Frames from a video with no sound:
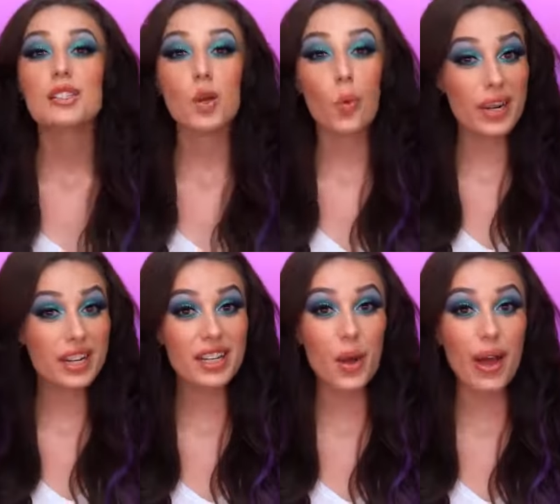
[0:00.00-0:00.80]
So we're
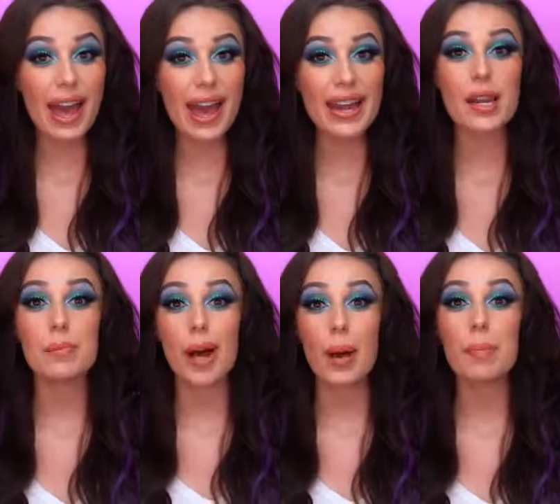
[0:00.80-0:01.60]
gonna go ahead
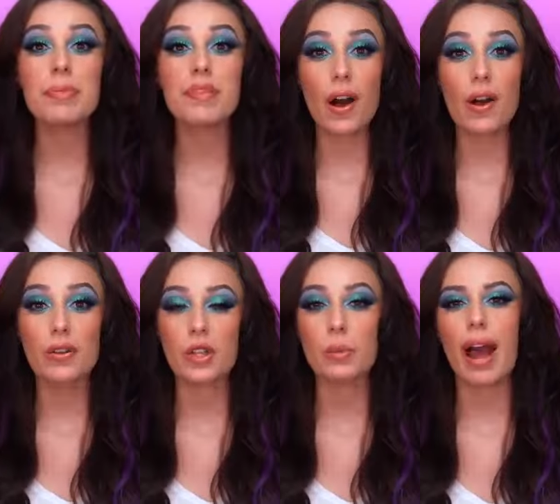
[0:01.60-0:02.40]
and pump up the
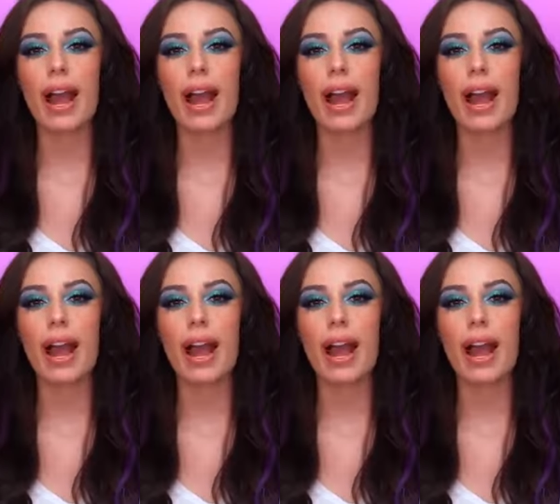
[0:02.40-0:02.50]
volume.